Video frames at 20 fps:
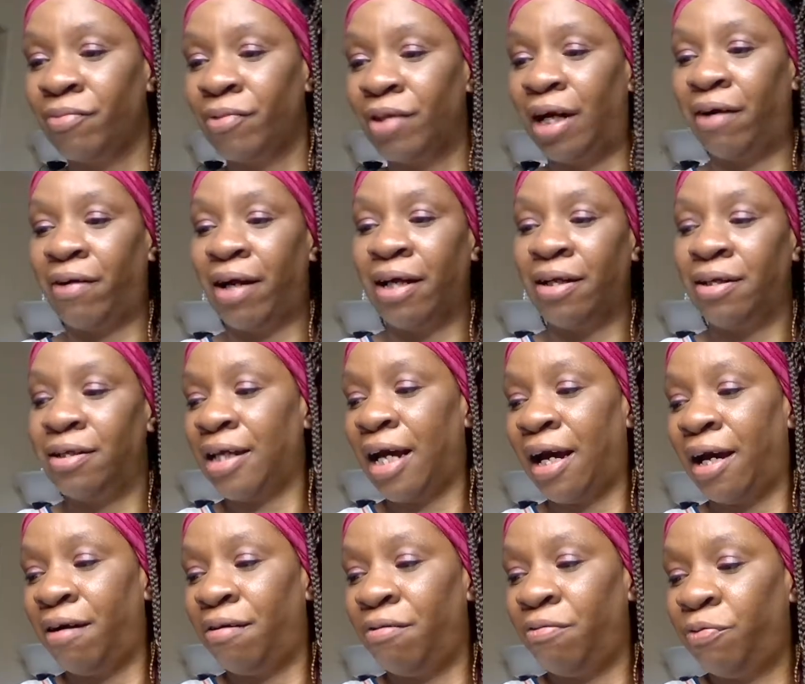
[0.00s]
All right,
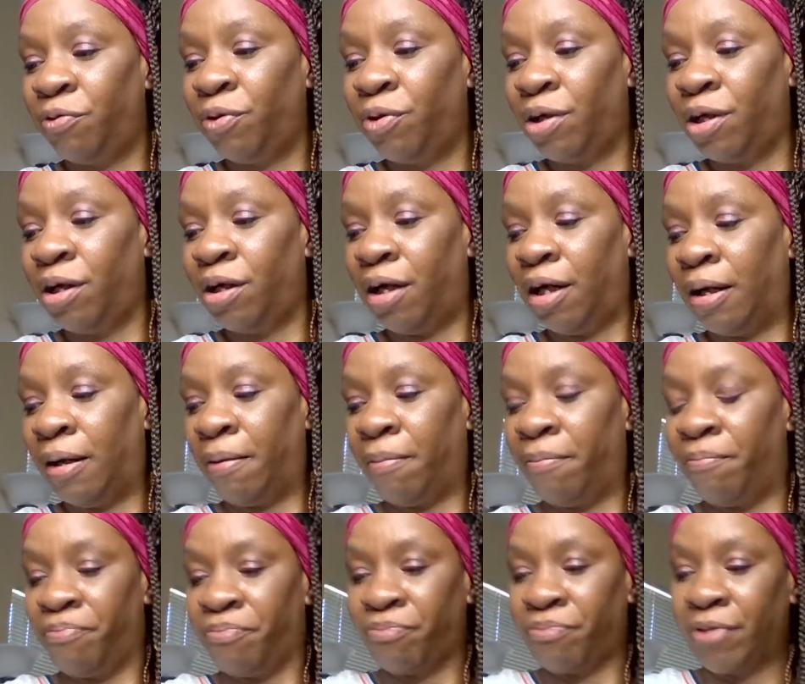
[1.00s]
now for
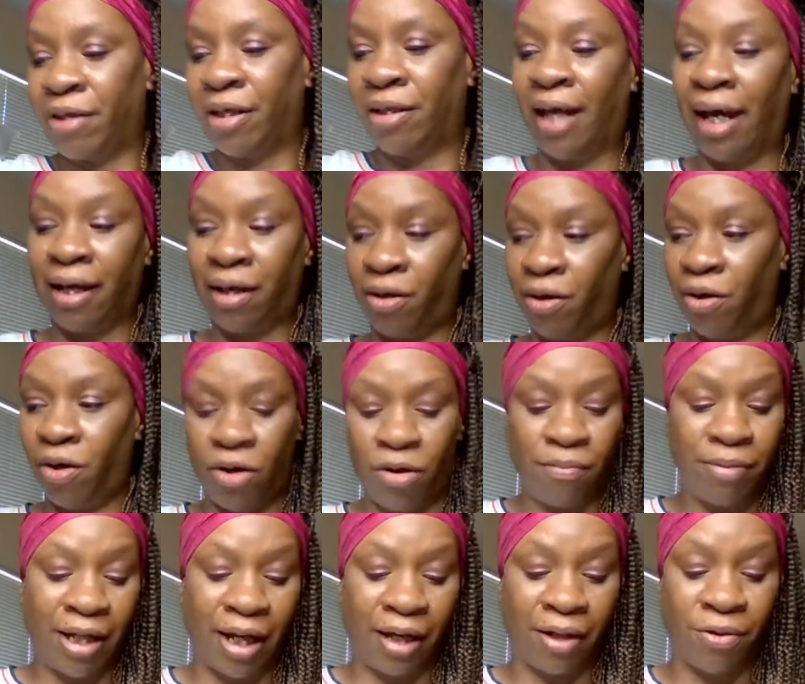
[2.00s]
like a
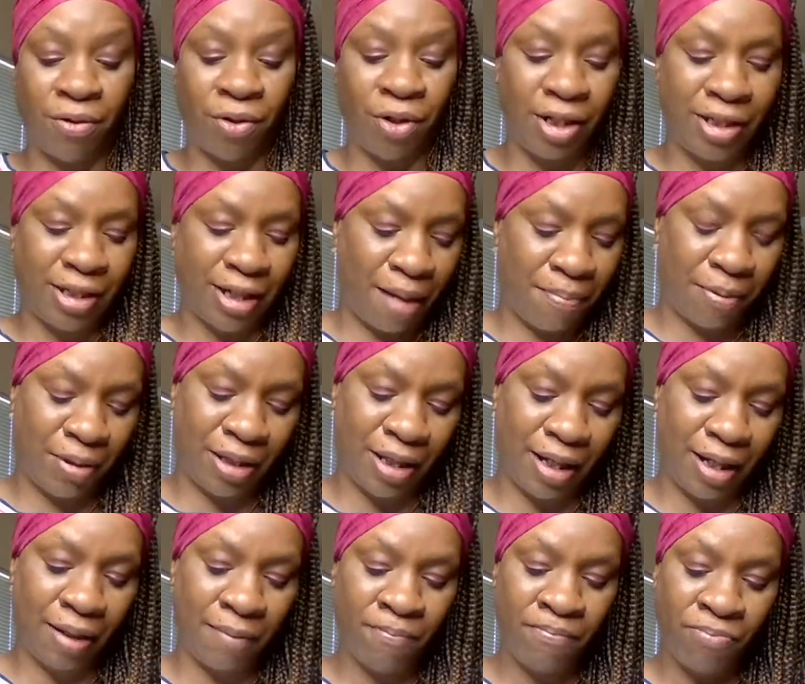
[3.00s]
home decor type of
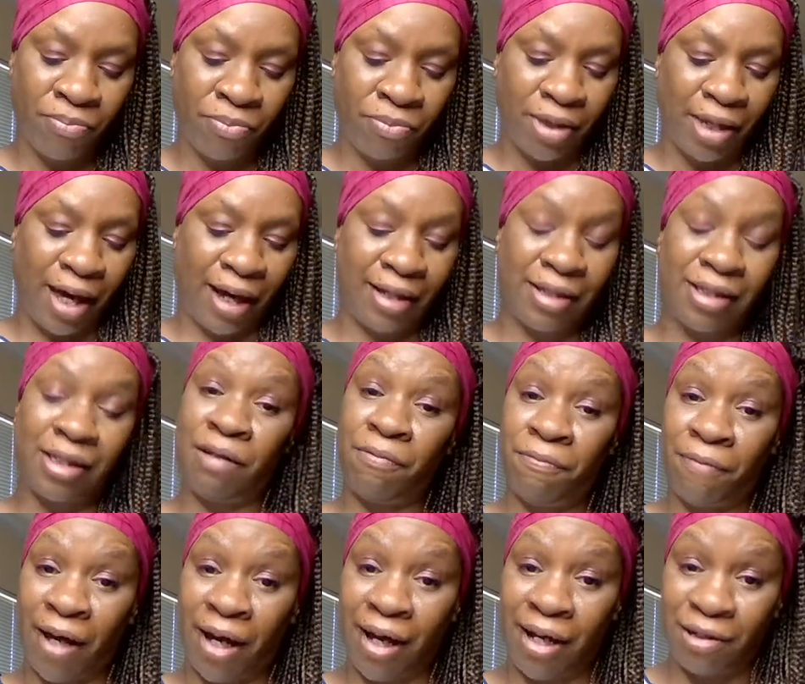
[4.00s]
thing, I did
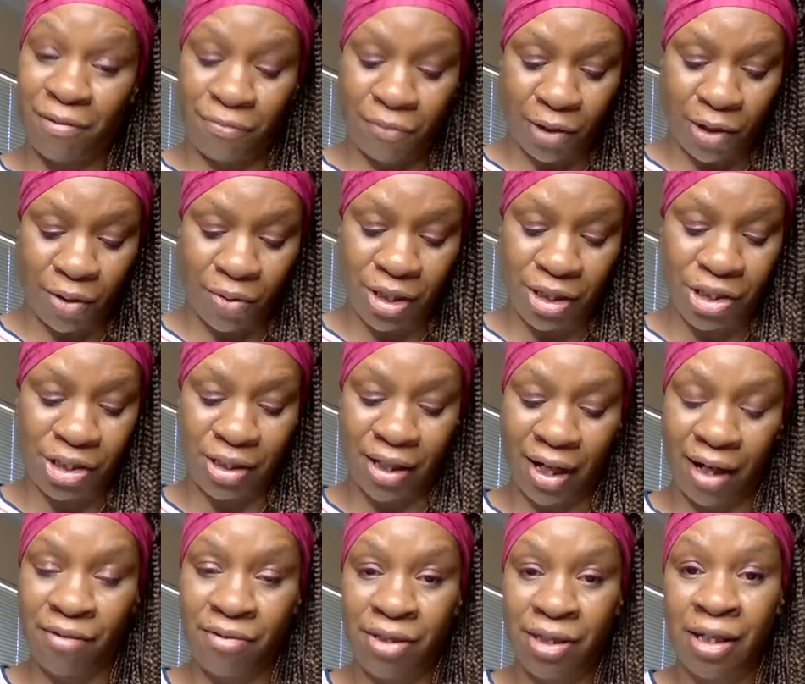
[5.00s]
find the floating
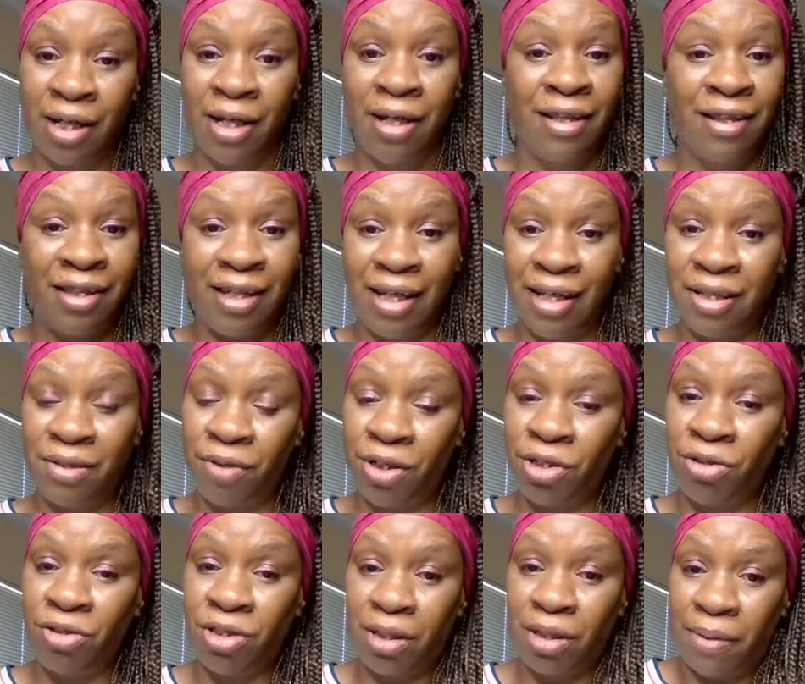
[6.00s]
shells. These would
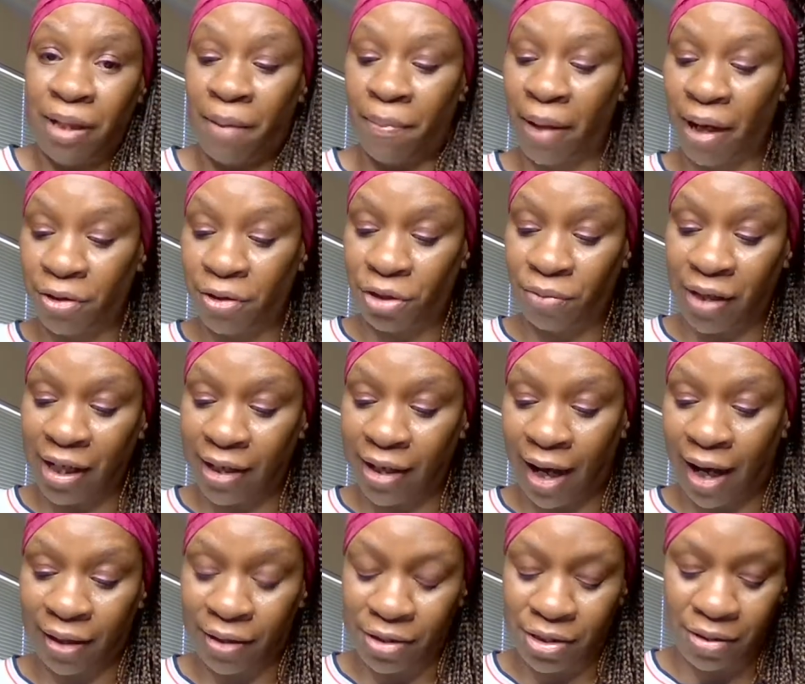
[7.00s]
usually be about
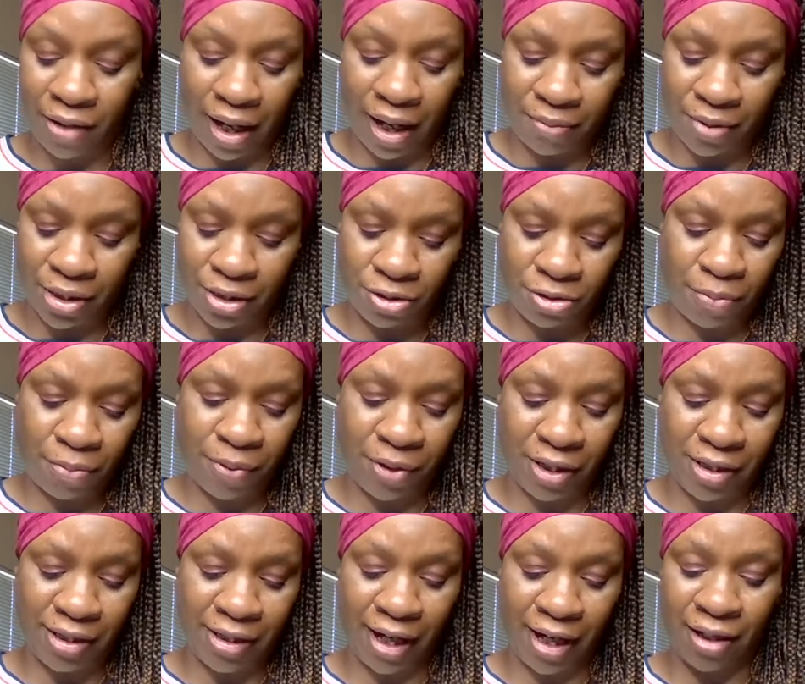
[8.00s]
$3, so I was super
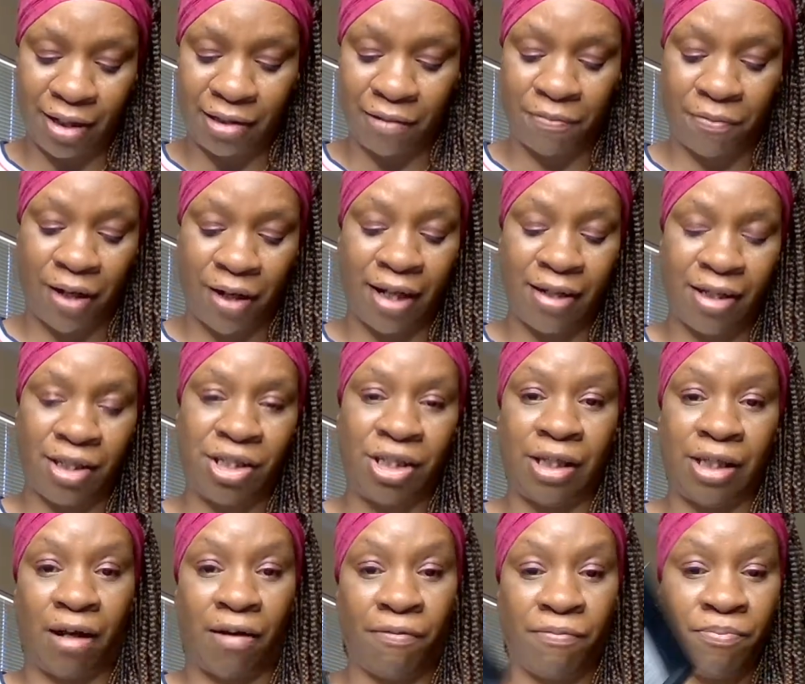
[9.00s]
excited to find this
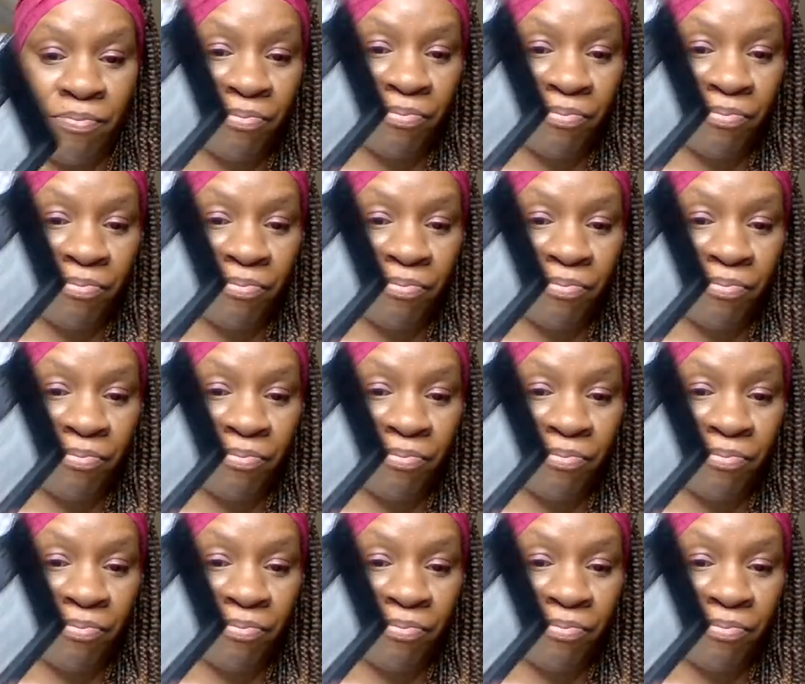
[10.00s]
shelf.